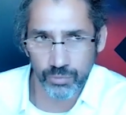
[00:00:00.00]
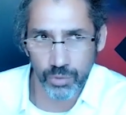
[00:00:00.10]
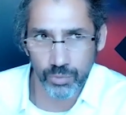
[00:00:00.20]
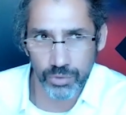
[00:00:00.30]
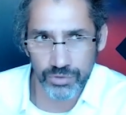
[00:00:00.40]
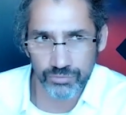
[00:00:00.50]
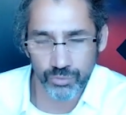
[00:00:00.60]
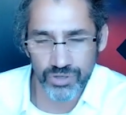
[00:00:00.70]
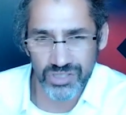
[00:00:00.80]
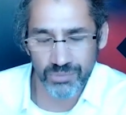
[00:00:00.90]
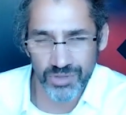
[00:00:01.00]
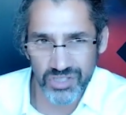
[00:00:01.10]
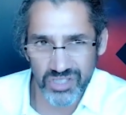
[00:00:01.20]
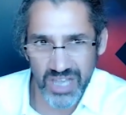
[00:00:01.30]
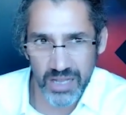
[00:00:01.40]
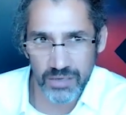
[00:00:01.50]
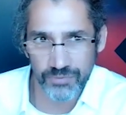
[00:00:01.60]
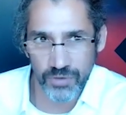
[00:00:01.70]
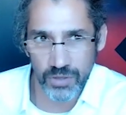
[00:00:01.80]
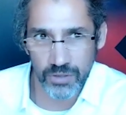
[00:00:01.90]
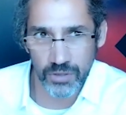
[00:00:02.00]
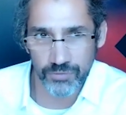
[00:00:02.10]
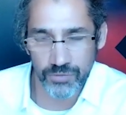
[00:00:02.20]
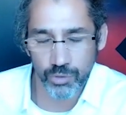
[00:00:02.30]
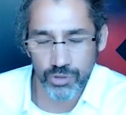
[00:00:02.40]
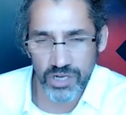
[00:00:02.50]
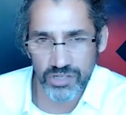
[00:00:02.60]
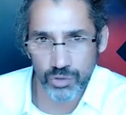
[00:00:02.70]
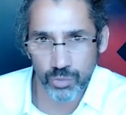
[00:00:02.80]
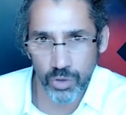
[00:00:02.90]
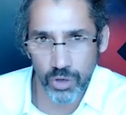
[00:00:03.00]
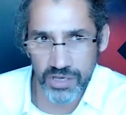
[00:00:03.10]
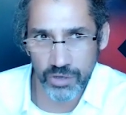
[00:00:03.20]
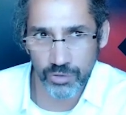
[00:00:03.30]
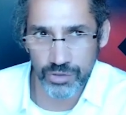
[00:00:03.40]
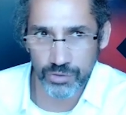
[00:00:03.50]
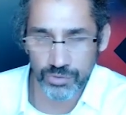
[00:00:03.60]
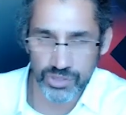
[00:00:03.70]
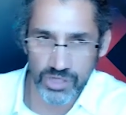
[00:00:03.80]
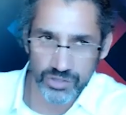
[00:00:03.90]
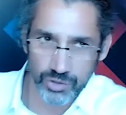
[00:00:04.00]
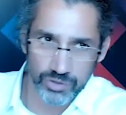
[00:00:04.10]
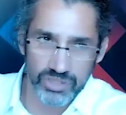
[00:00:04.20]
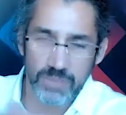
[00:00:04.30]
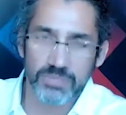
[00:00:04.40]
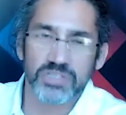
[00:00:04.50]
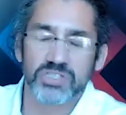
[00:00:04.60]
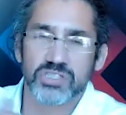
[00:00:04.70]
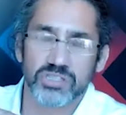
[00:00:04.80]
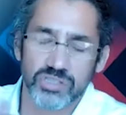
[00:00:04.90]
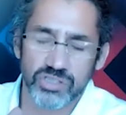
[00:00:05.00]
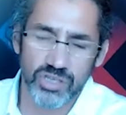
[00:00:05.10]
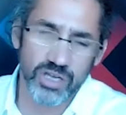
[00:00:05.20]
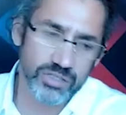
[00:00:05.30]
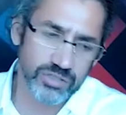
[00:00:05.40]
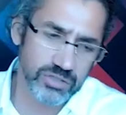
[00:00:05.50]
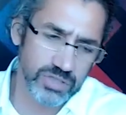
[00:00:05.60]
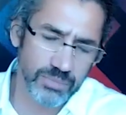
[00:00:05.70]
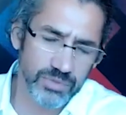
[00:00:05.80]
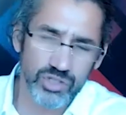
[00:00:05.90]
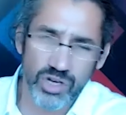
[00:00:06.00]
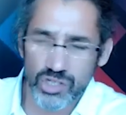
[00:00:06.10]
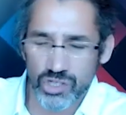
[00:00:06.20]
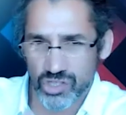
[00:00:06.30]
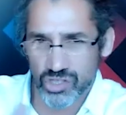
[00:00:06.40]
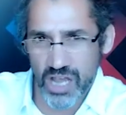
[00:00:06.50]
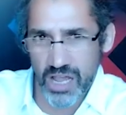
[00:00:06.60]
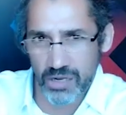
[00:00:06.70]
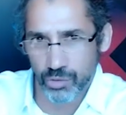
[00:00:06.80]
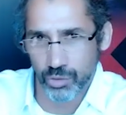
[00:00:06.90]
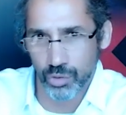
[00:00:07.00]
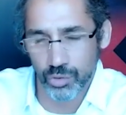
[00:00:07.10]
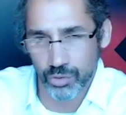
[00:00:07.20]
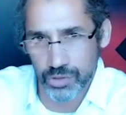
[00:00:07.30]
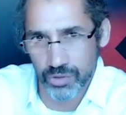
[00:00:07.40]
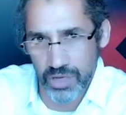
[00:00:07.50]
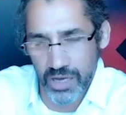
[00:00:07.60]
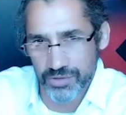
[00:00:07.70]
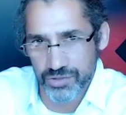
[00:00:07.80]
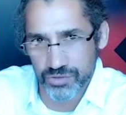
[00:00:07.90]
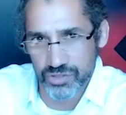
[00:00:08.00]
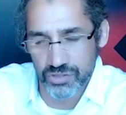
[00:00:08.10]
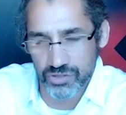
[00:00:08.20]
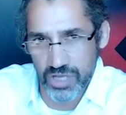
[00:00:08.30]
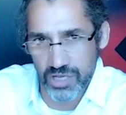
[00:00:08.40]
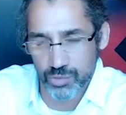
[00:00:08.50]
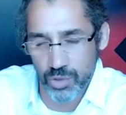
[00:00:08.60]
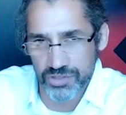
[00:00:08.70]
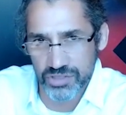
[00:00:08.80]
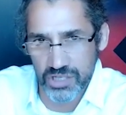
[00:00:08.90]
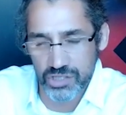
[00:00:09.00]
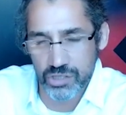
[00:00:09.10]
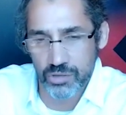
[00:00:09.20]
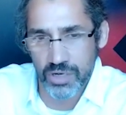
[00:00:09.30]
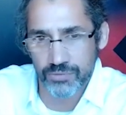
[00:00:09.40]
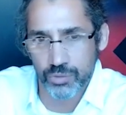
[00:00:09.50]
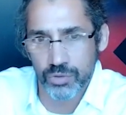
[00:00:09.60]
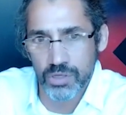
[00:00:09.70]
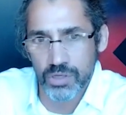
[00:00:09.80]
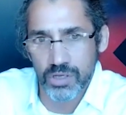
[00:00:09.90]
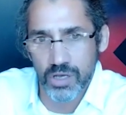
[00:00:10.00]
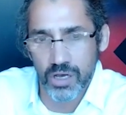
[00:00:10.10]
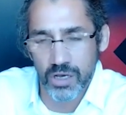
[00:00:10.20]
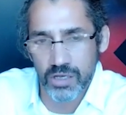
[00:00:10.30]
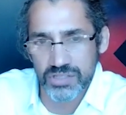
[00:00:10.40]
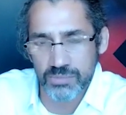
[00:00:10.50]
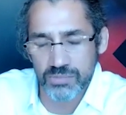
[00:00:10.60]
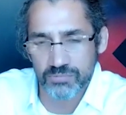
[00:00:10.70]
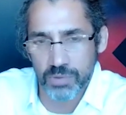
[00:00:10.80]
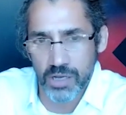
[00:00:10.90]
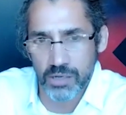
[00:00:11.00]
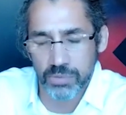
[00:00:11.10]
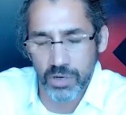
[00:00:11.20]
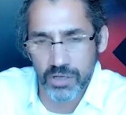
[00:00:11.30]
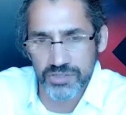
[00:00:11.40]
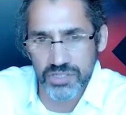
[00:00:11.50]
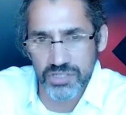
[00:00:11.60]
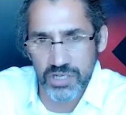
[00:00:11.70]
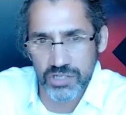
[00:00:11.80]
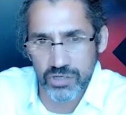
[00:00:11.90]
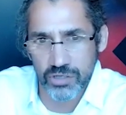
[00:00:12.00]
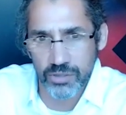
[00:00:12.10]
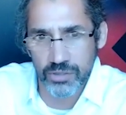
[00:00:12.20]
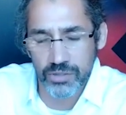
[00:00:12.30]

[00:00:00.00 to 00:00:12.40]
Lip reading: What are some of the scale of the projects you're working on? Are you still at sort of demonstration scale, or you're now at the sort of stage 1, stage 2 level in terms of pilot plants, etc.?